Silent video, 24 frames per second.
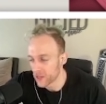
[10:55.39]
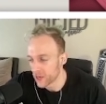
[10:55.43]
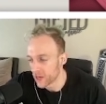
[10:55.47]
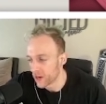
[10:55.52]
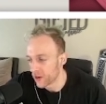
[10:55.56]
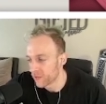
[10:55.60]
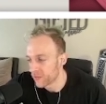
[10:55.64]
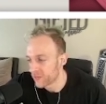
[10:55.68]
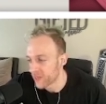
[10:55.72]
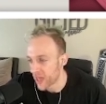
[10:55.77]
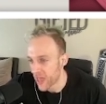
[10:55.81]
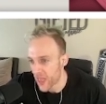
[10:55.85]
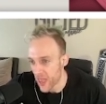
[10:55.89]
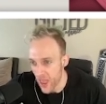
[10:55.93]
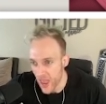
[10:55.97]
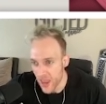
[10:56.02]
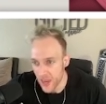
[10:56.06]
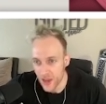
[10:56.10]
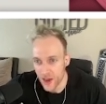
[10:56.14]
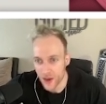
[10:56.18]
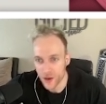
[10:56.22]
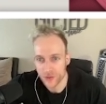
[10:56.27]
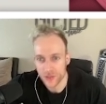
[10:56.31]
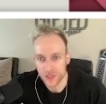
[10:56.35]
the
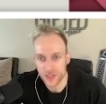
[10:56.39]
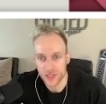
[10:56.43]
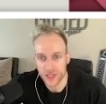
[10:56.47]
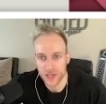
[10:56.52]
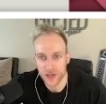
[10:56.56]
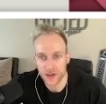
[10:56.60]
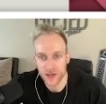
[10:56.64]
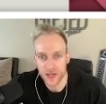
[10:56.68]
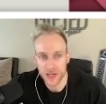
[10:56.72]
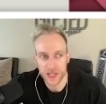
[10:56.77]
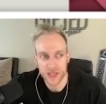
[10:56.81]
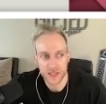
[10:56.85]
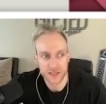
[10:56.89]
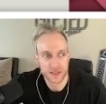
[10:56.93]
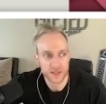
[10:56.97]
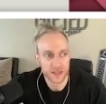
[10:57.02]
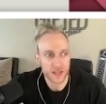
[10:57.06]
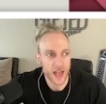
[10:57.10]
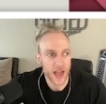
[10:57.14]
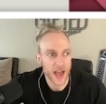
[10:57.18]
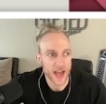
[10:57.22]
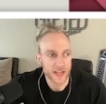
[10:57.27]
AO series.